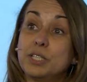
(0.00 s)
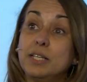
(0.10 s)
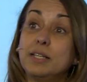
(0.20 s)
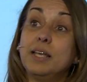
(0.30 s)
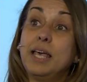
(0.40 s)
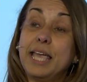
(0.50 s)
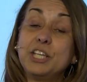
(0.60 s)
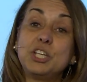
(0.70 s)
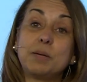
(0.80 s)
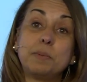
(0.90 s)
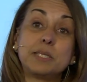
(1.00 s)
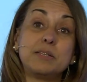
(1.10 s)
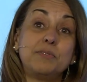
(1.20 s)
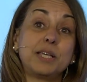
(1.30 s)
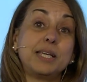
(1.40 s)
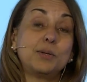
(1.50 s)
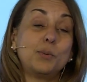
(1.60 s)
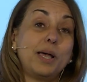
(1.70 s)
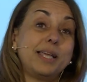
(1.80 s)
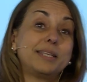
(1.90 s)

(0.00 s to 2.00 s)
in Asia Pacific in a way.